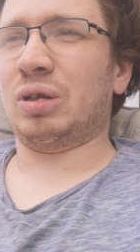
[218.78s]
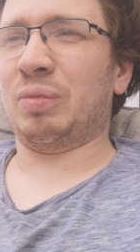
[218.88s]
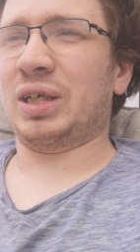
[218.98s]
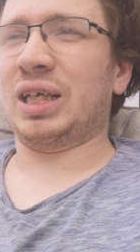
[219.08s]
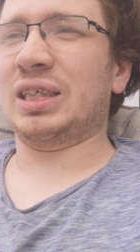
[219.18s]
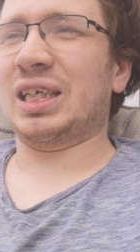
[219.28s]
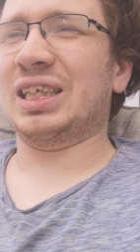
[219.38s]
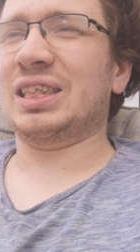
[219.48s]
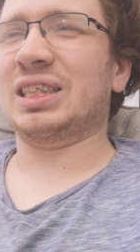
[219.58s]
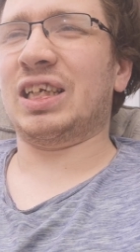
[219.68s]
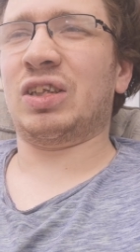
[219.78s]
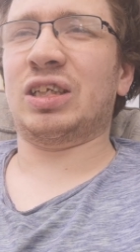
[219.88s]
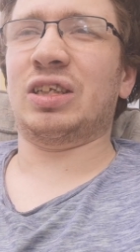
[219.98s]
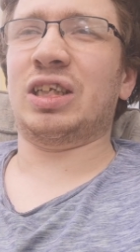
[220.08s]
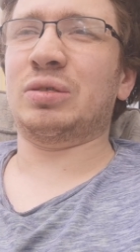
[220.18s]
I mean, in 6th
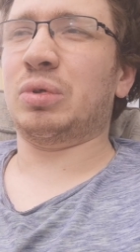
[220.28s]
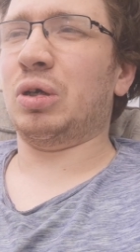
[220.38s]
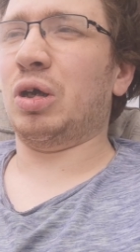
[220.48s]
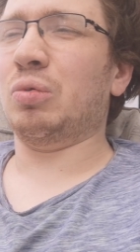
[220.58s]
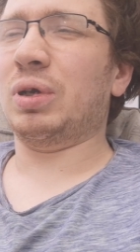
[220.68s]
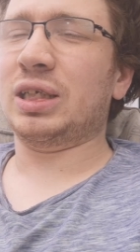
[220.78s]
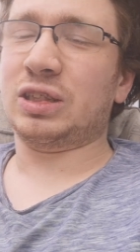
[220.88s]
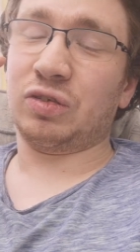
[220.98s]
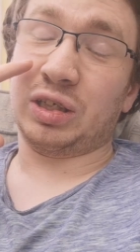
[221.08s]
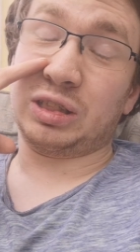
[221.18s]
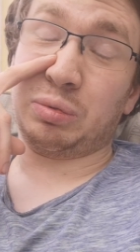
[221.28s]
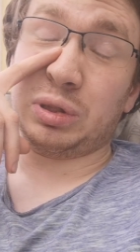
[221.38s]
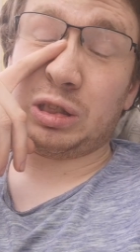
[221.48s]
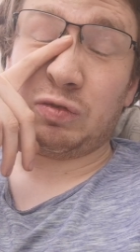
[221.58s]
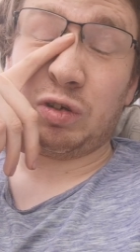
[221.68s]
there were a range of things. It
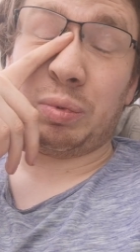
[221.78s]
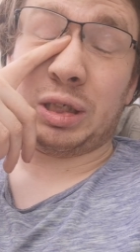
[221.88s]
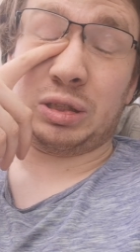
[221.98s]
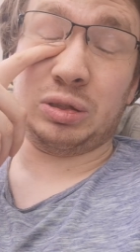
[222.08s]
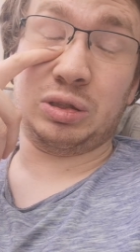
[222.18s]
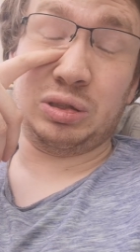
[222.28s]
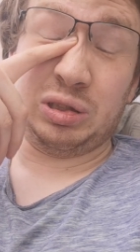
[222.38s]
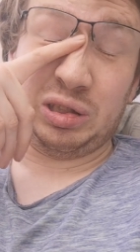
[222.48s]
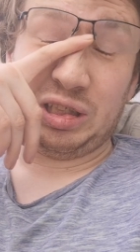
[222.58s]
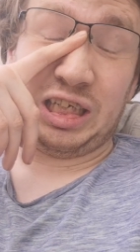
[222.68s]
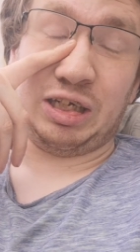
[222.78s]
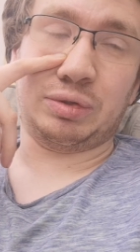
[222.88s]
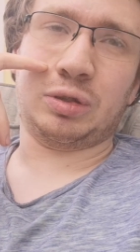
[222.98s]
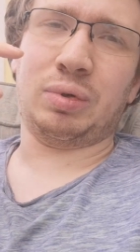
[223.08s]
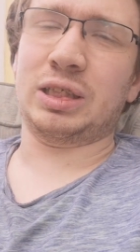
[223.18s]
wasn't just formations, it
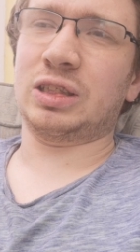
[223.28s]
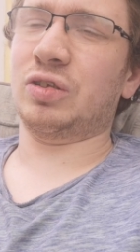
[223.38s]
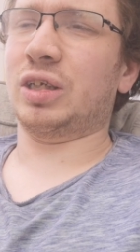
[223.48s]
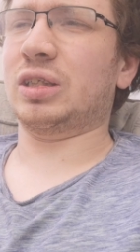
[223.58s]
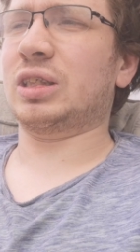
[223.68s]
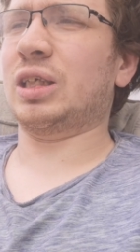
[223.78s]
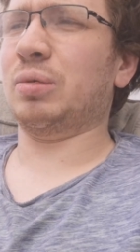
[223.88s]
was a range of things.